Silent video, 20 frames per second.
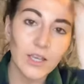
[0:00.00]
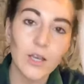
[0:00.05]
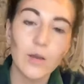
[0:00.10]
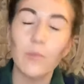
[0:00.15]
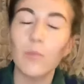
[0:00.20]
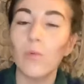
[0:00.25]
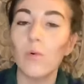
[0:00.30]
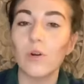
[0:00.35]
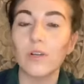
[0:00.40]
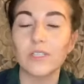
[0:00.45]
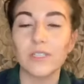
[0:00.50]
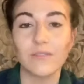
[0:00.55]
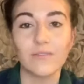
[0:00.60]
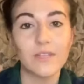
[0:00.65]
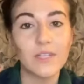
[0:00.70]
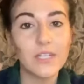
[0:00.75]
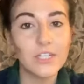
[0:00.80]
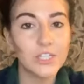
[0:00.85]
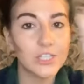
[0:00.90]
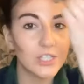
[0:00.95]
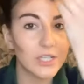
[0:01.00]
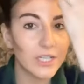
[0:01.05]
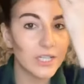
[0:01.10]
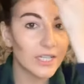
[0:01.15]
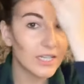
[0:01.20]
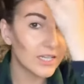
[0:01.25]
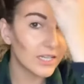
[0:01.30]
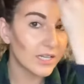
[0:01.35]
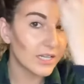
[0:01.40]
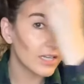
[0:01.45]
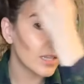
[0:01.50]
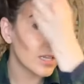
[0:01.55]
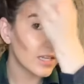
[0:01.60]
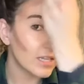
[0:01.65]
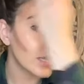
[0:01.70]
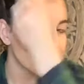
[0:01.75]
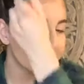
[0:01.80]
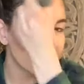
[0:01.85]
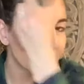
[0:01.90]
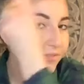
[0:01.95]
more definition,
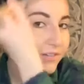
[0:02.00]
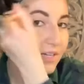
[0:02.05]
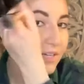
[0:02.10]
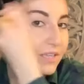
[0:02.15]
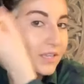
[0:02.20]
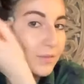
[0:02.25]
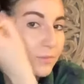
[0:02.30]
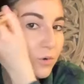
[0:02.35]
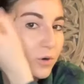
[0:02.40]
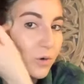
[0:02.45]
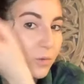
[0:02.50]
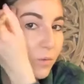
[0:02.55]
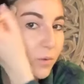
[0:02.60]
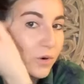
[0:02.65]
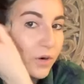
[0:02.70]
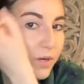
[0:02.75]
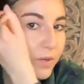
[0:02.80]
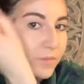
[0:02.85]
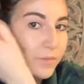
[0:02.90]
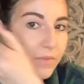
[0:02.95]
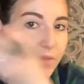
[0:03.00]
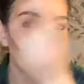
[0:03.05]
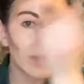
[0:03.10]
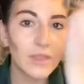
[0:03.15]
definitely more warmth,